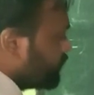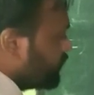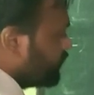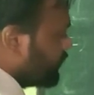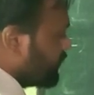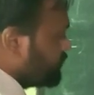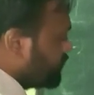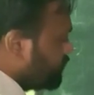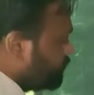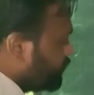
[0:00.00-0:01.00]
with
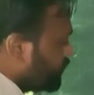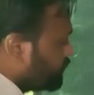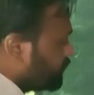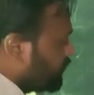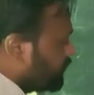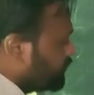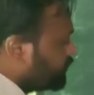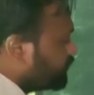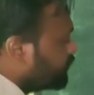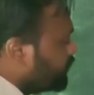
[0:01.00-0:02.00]
19, it will become
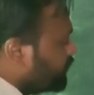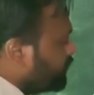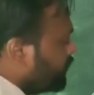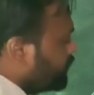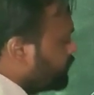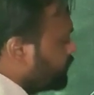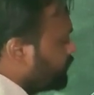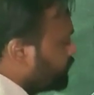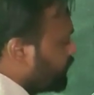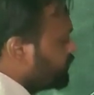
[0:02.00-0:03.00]
133,
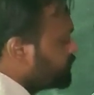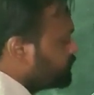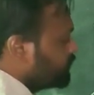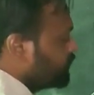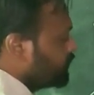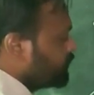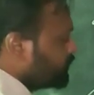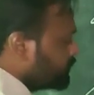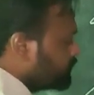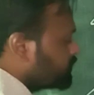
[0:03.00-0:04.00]
then minus
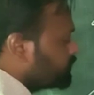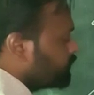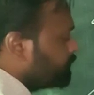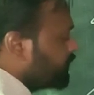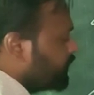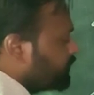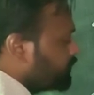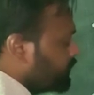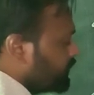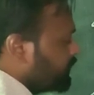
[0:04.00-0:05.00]

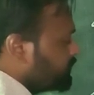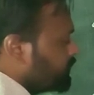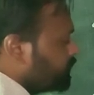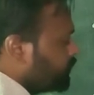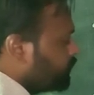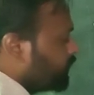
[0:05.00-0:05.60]
15, then is equal to